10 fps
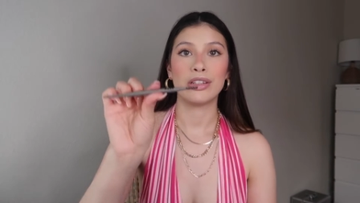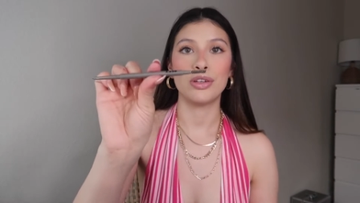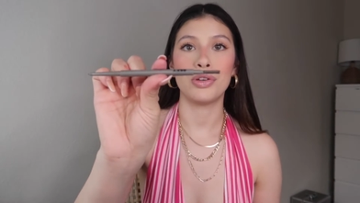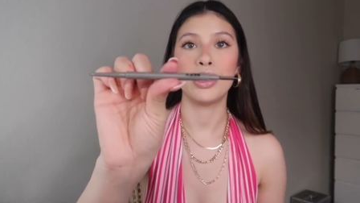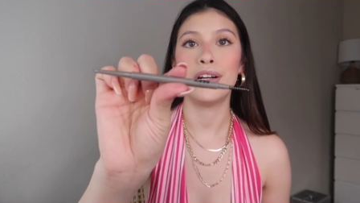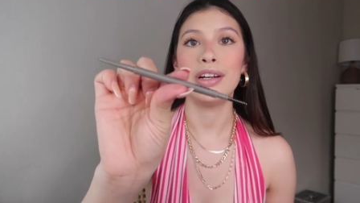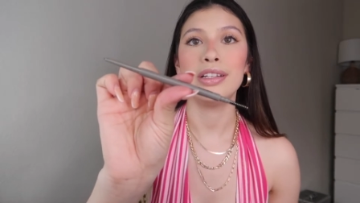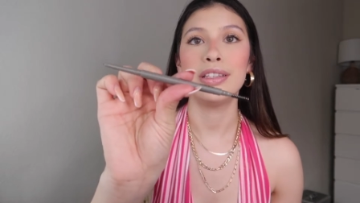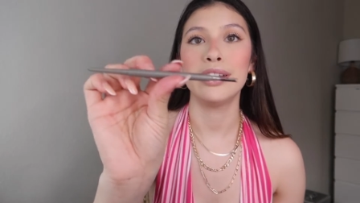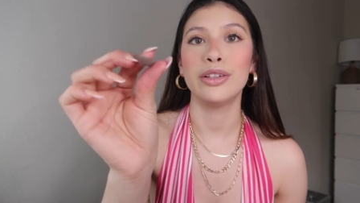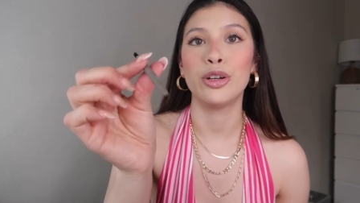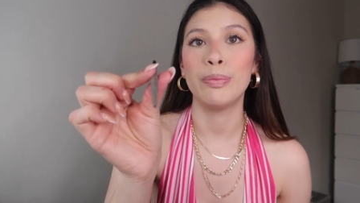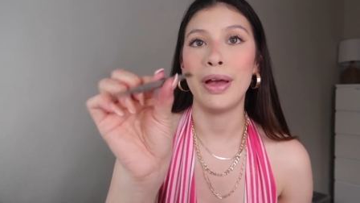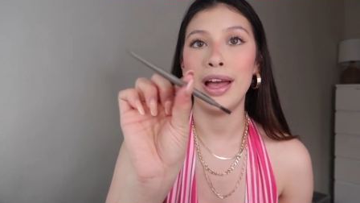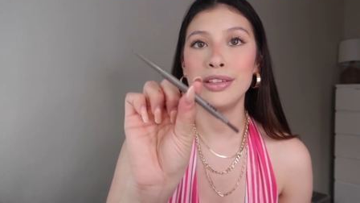So here is the little
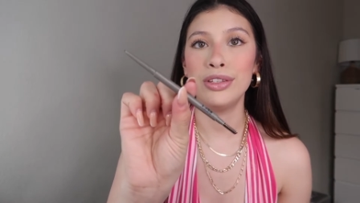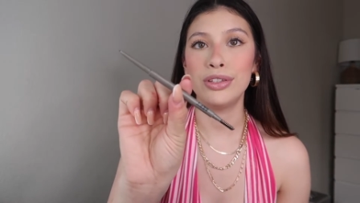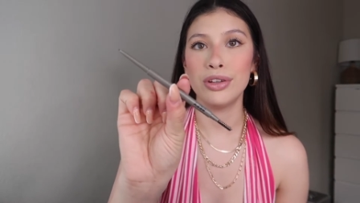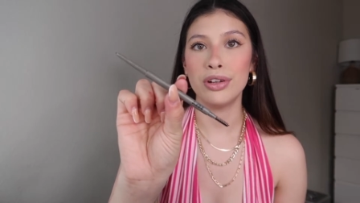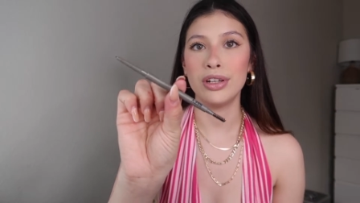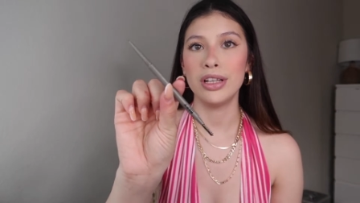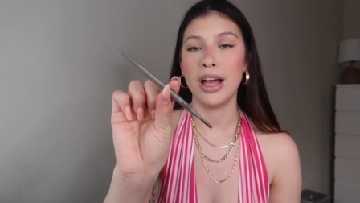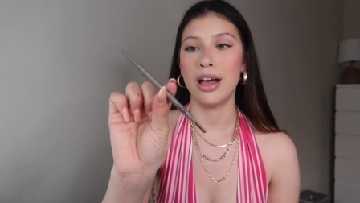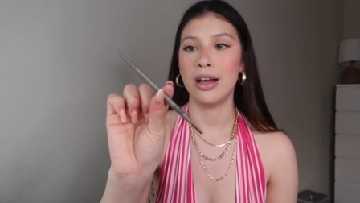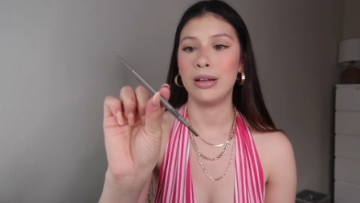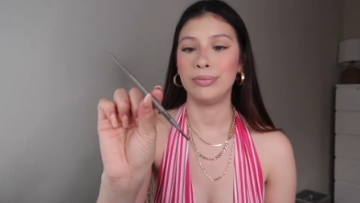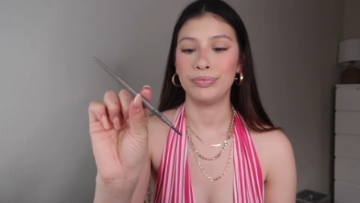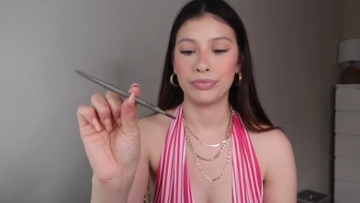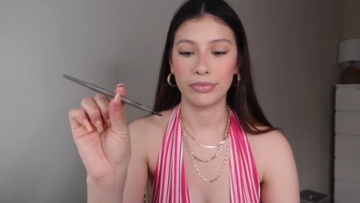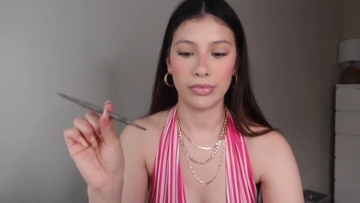pencil,
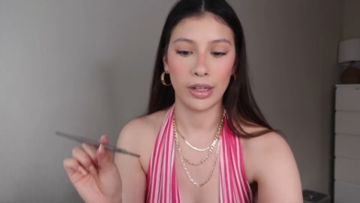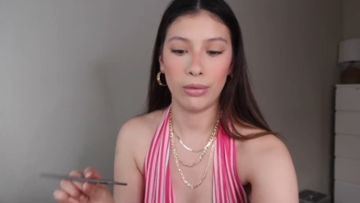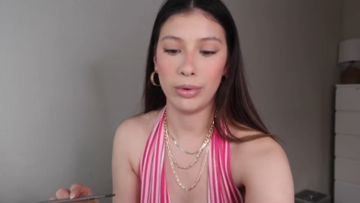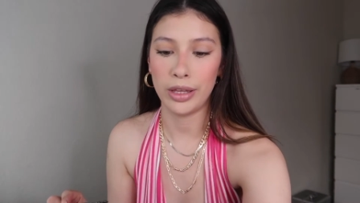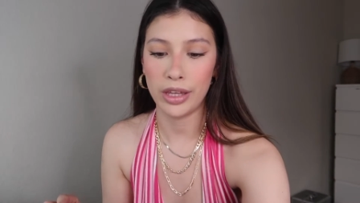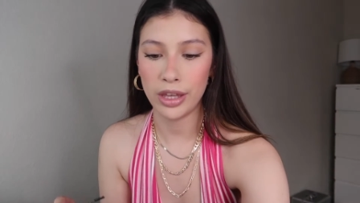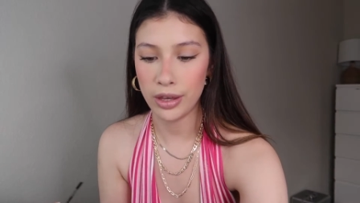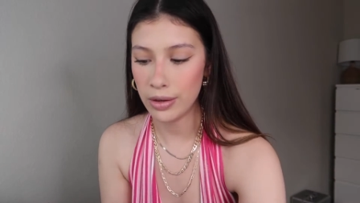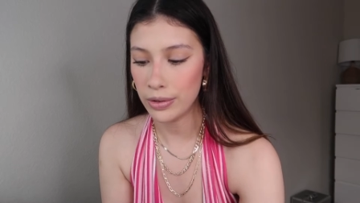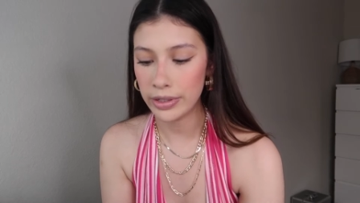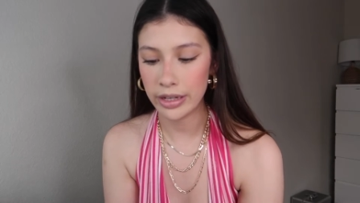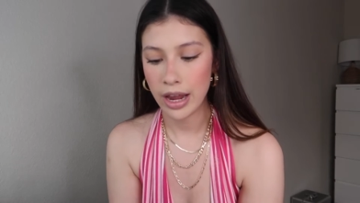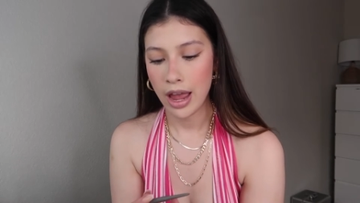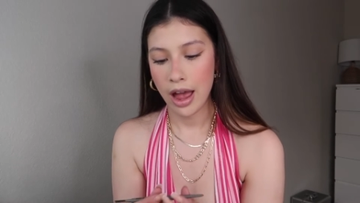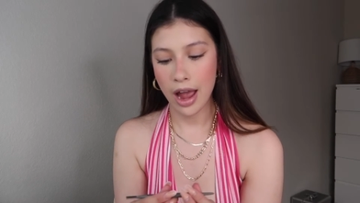really cute.
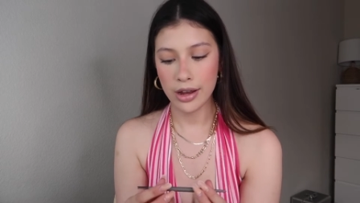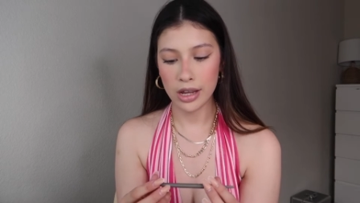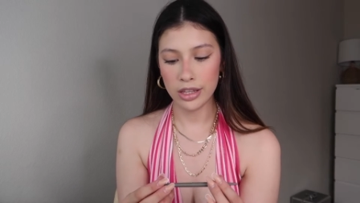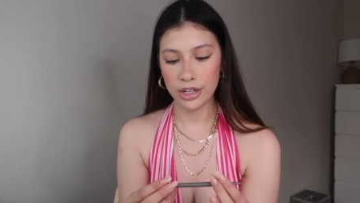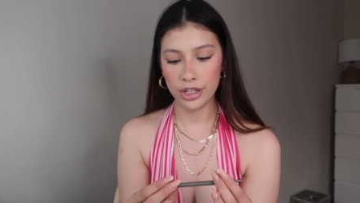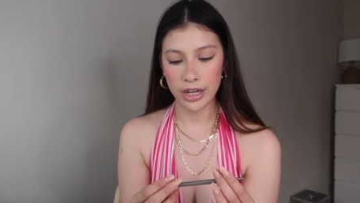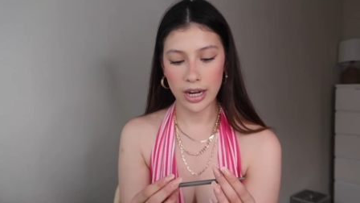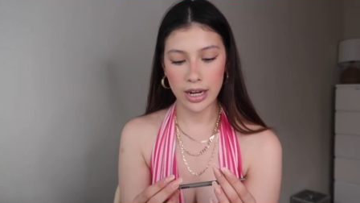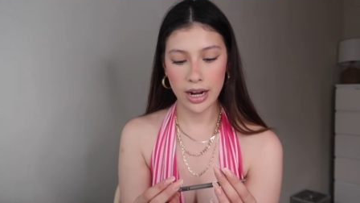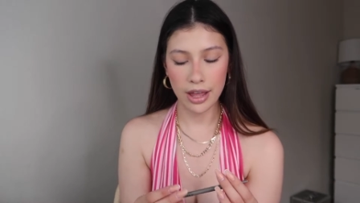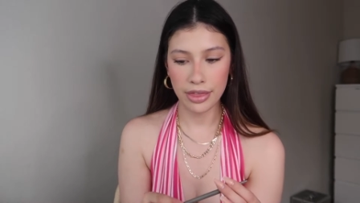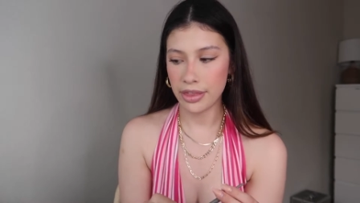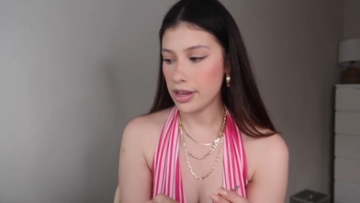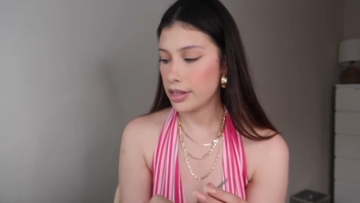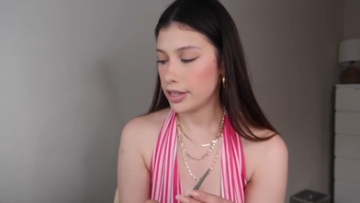I got the shade, I
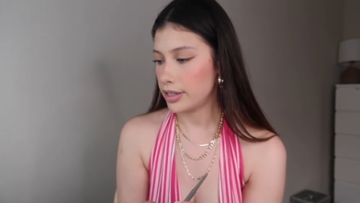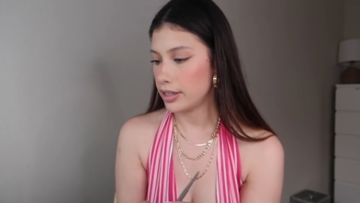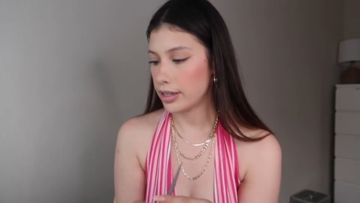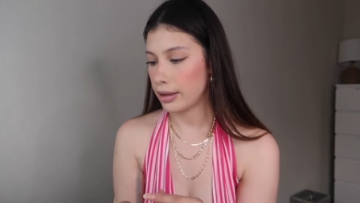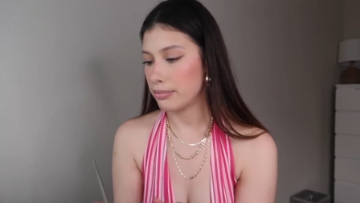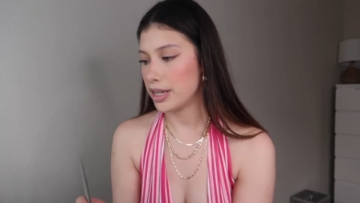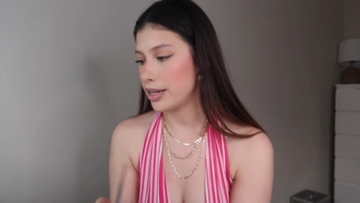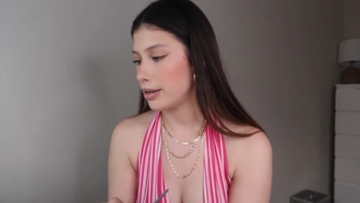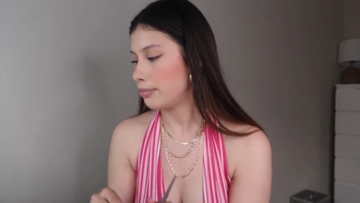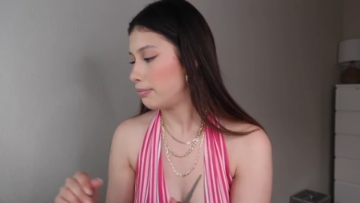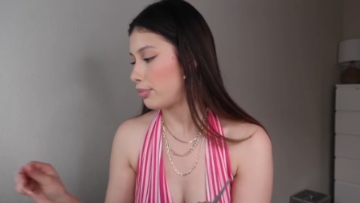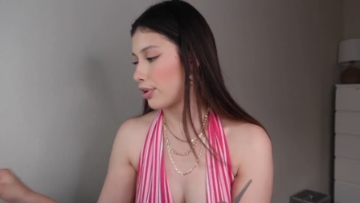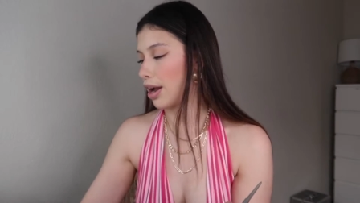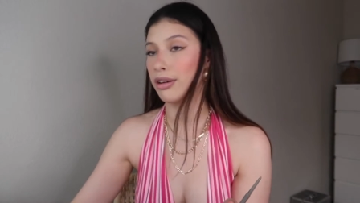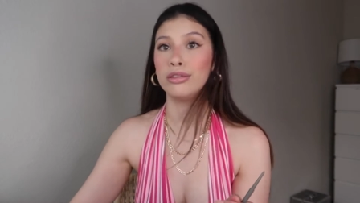think this is like medium
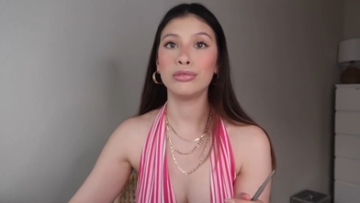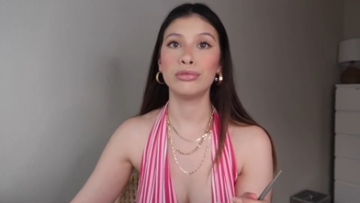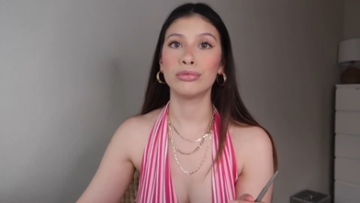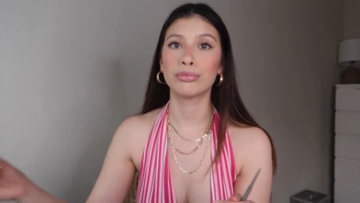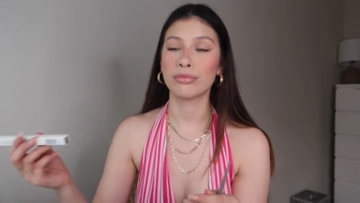brown.